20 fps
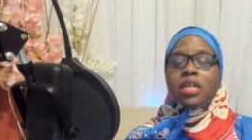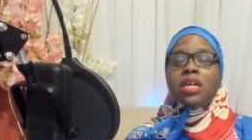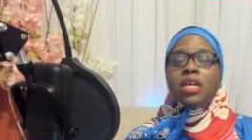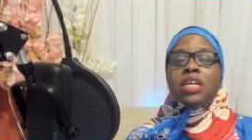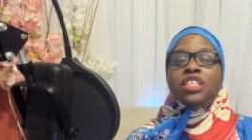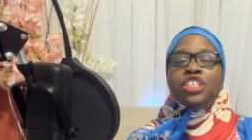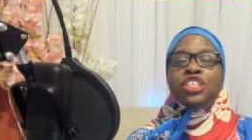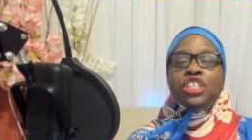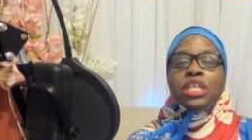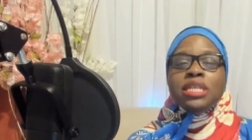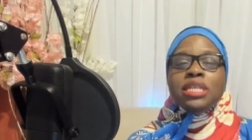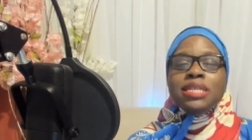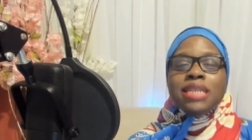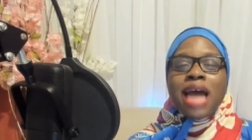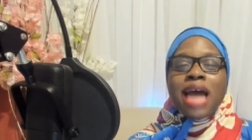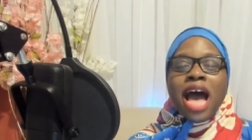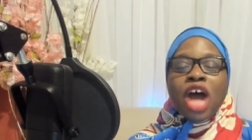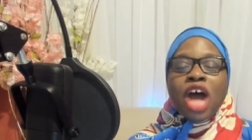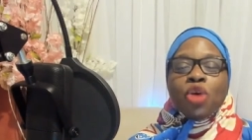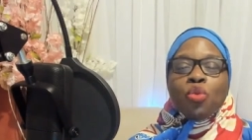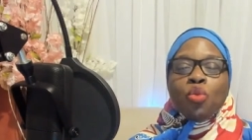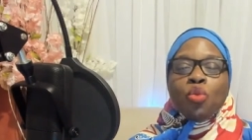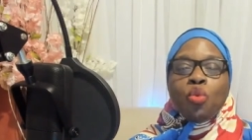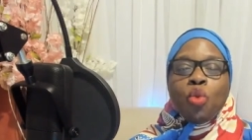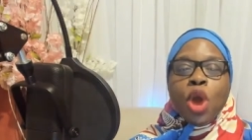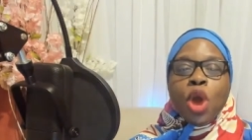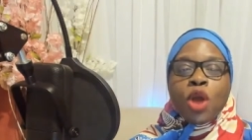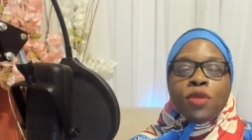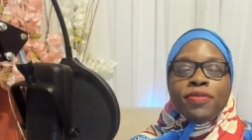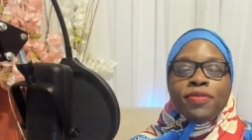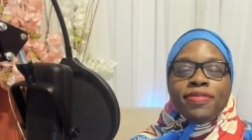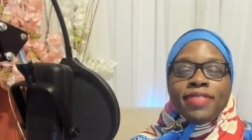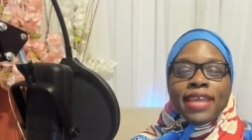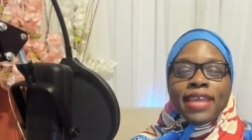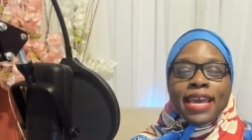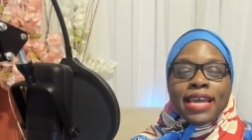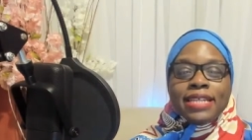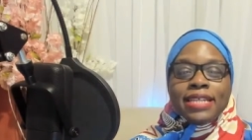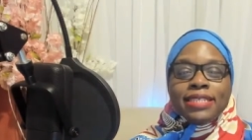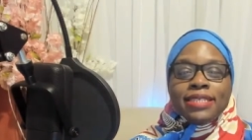because you're not worth
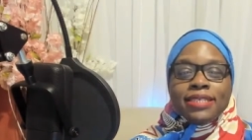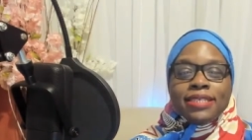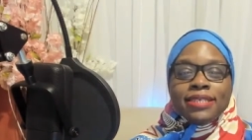it.